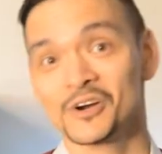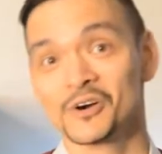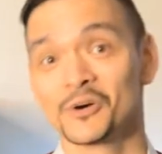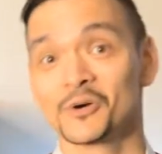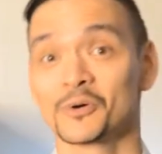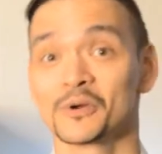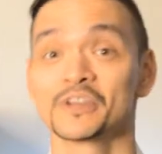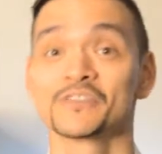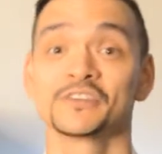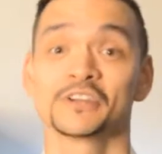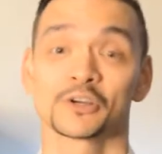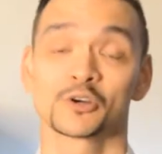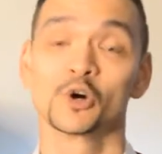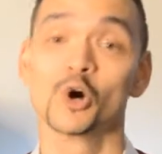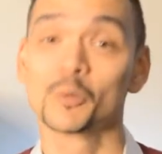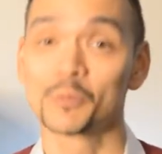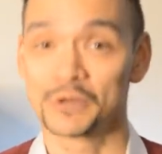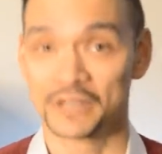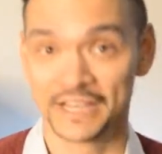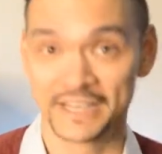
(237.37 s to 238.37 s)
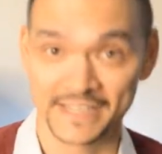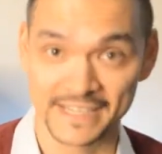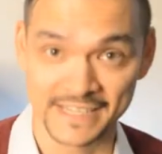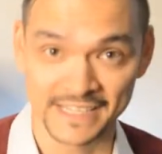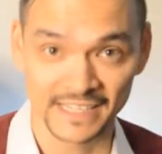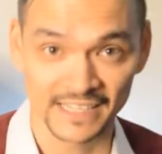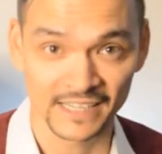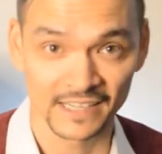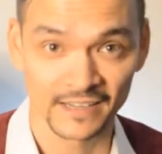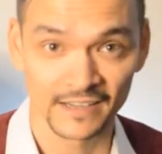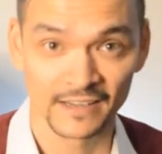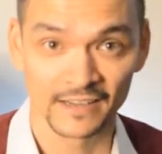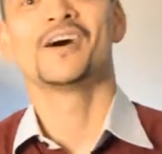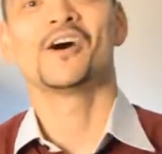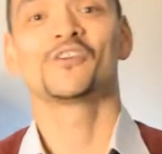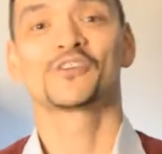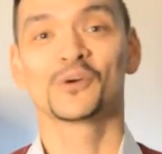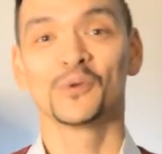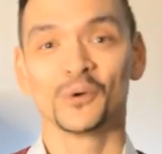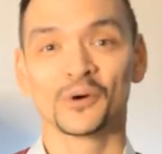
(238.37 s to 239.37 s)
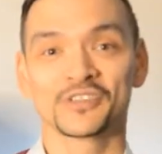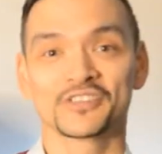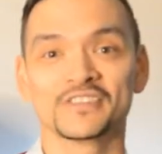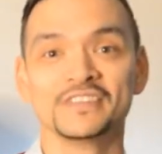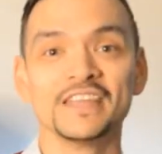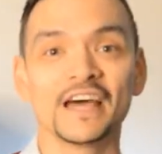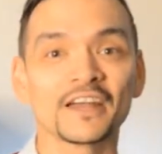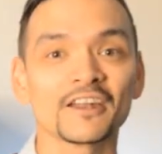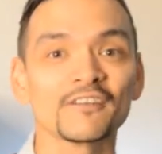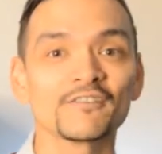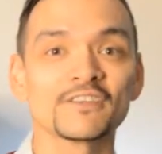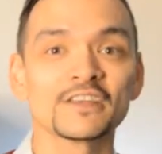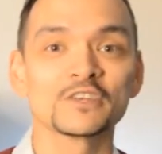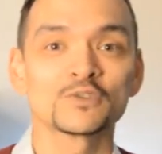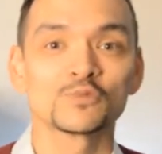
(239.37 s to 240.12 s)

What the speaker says: or even a corporate entity. Of course, none of these